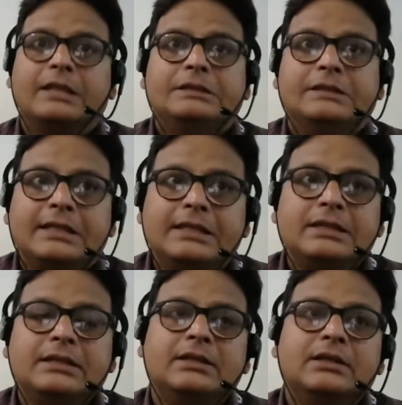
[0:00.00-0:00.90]

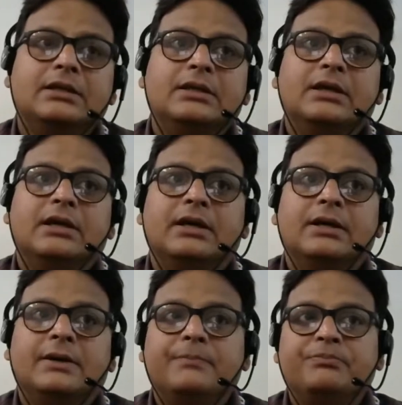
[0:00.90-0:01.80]
Then
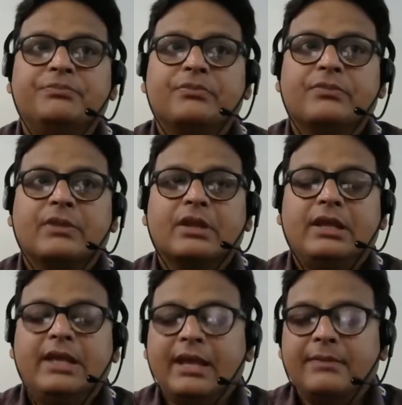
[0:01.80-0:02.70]
um,
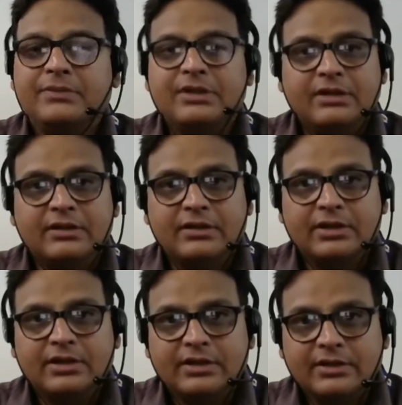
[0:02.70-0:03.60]
came
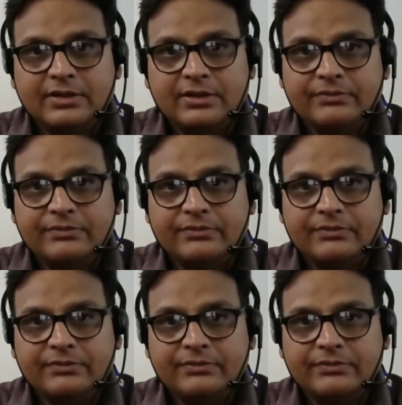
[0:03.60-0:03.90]
the